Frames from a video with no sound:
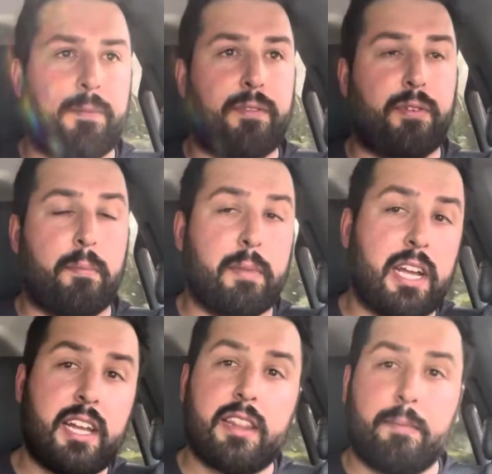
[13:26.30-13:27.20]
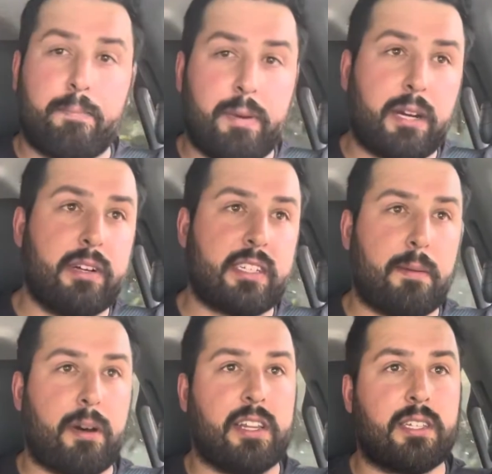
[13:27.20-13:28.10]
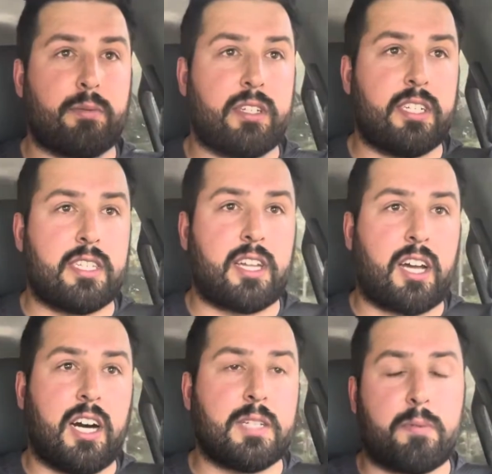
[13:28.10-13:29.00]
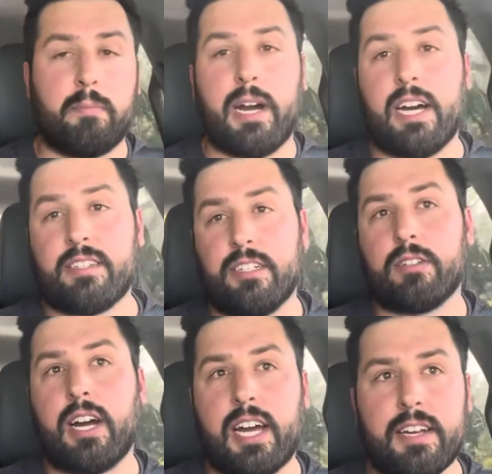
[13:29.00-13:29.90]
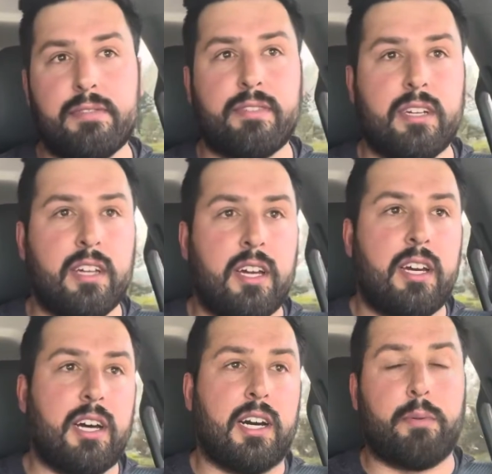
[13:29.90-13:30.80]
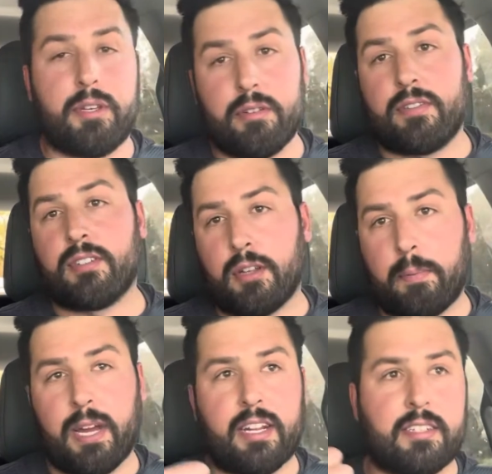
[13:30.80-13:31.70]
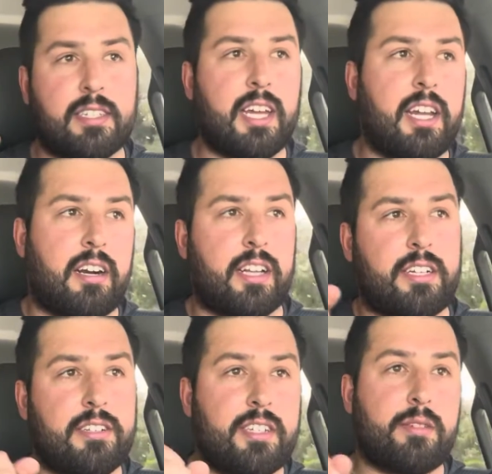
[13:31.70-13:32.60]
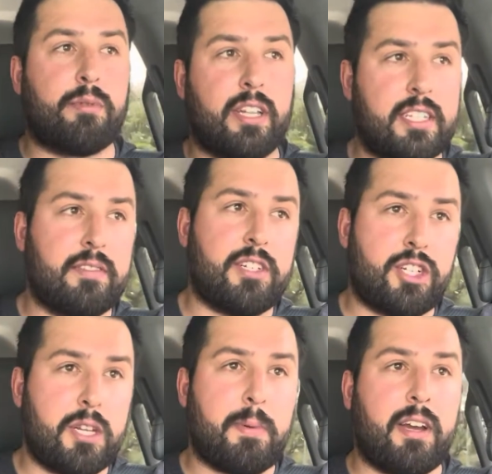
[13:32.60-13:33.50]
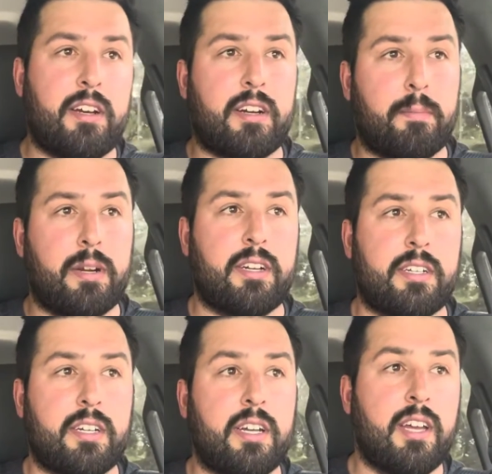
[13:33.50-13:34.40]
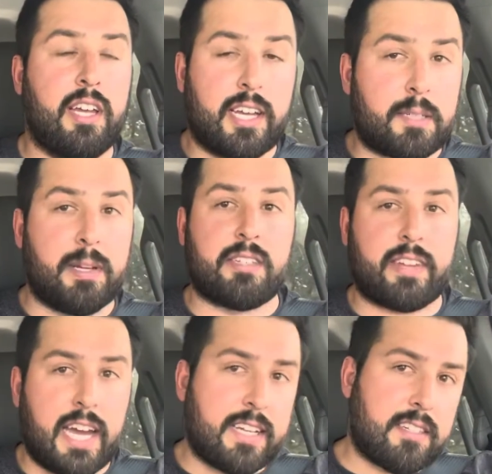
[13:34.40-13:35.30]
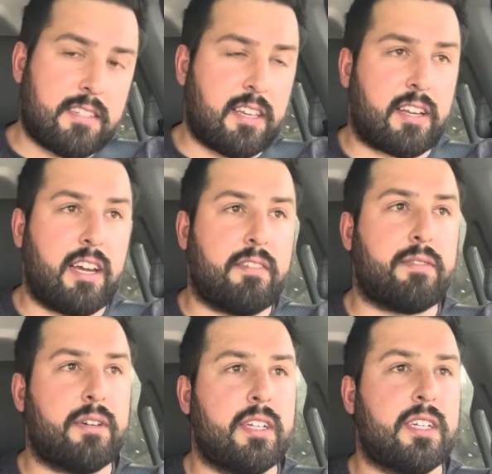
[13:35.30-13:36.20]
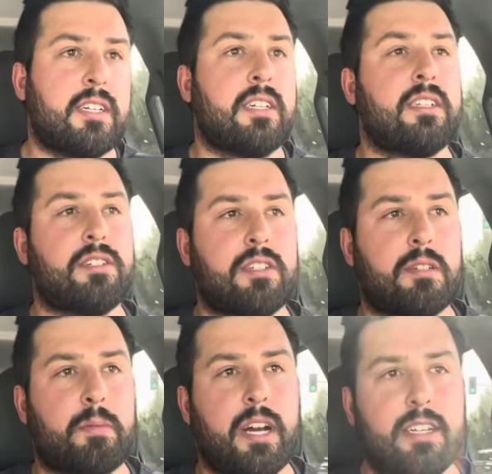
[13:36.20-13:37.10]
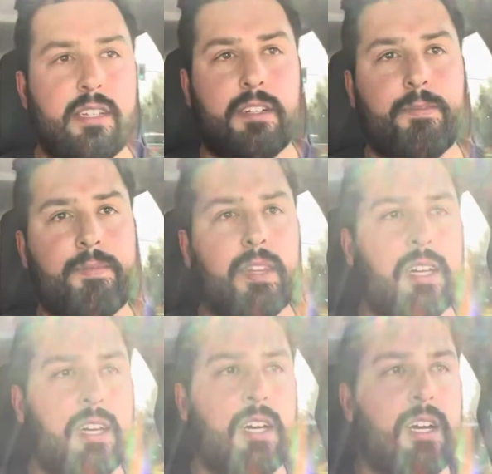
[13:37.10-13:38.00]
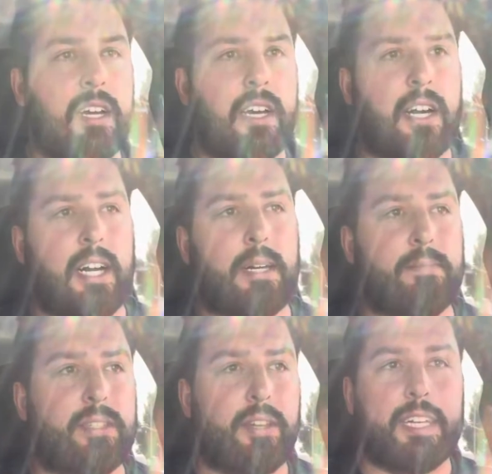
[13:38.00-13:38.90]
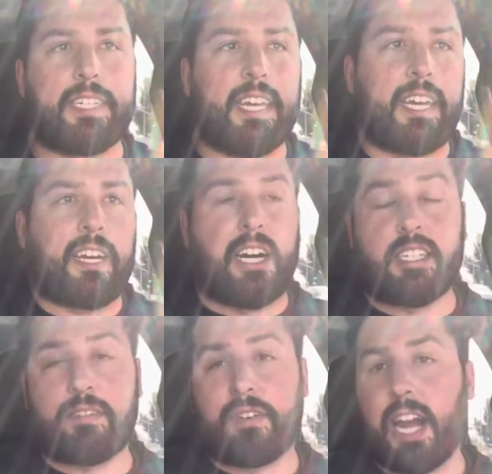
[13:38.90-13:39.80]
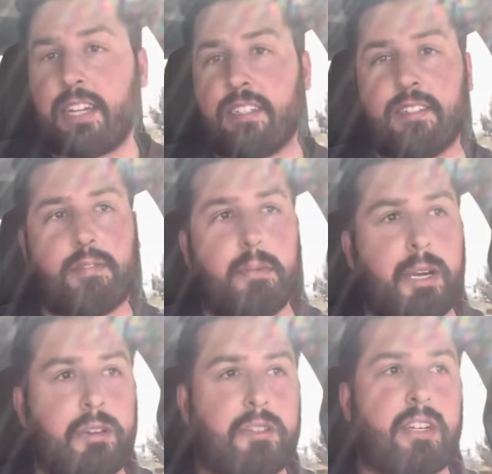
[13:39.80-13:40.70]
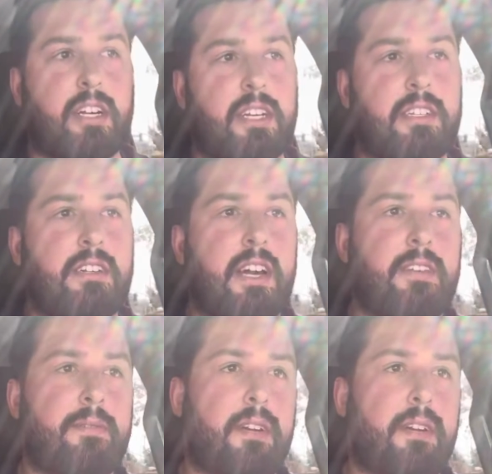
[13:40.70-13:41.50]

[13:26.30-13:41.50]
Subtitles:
For me, the big reason I bought this was just the cost per mile to drive. We do have solar panels, and our electricity is relatively cheap out here compared to expensive gas in Southern California. Shouldn't surprise you. So this thing costs a fraction of what my old truck cost to drive.